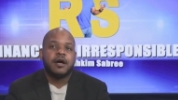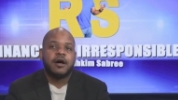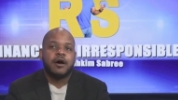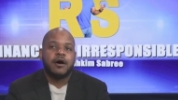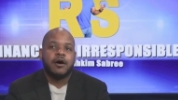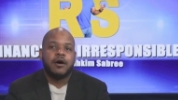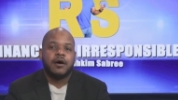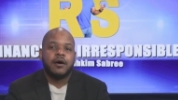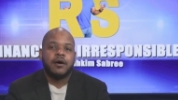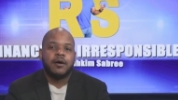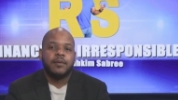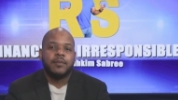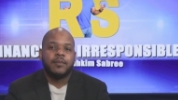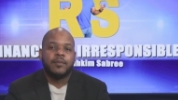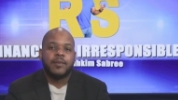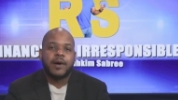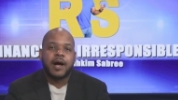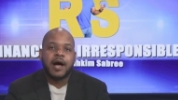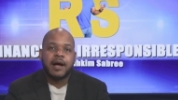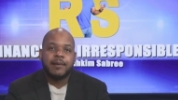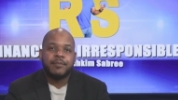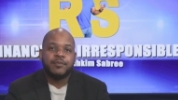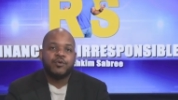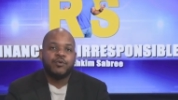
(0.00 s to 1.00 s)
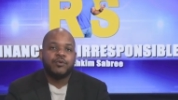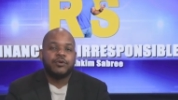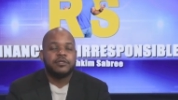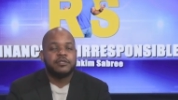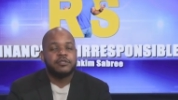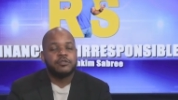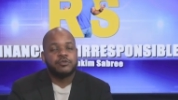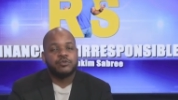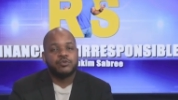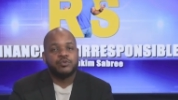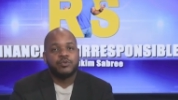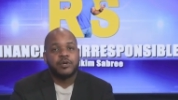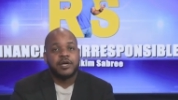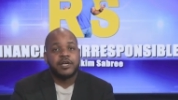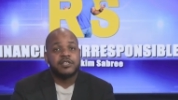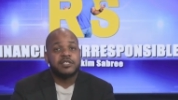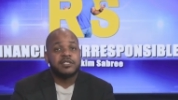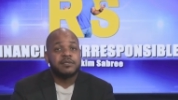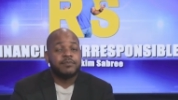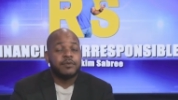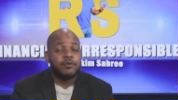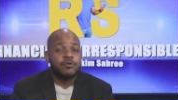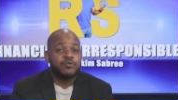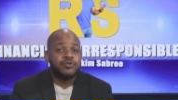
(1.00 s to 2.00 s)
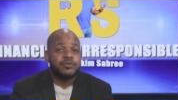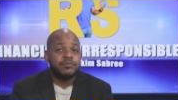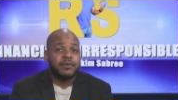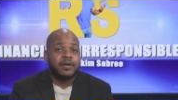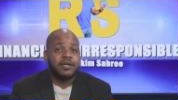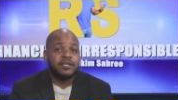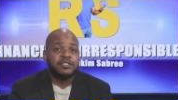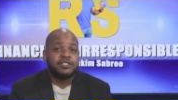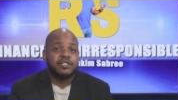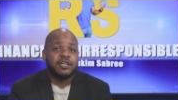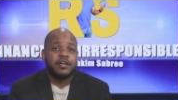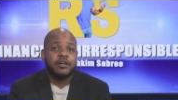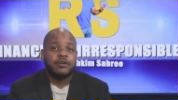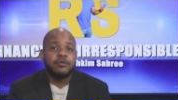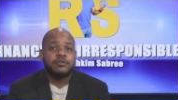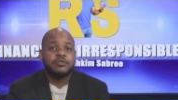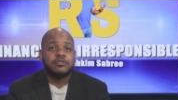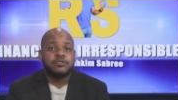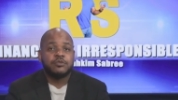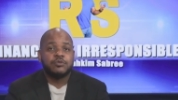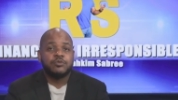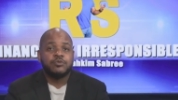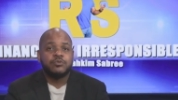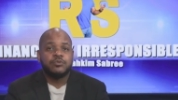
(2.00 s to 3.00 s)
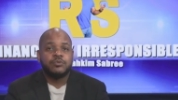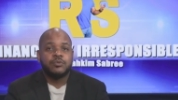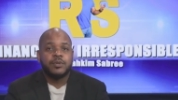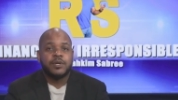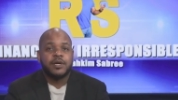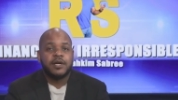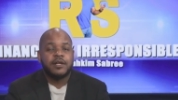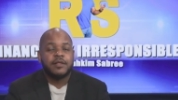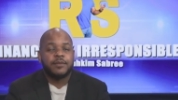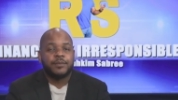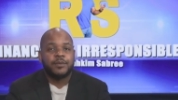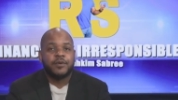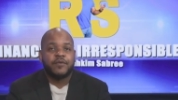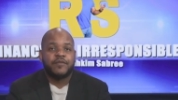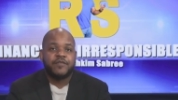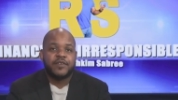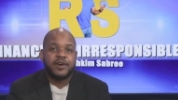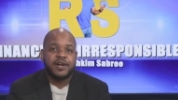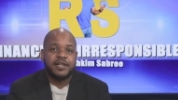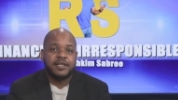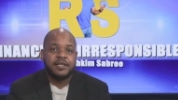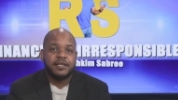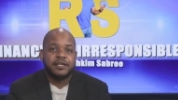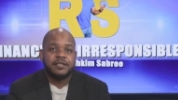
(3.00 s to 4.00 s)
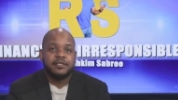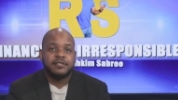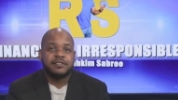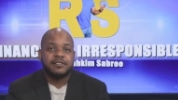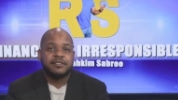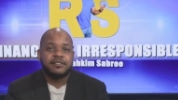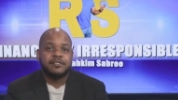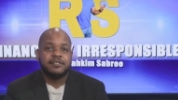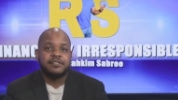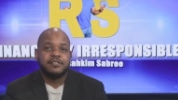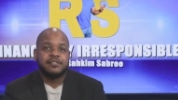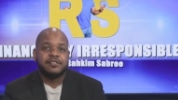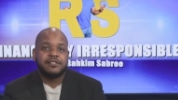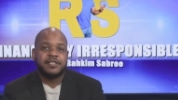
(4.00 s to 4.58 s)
I'm going to expose my child to the finances,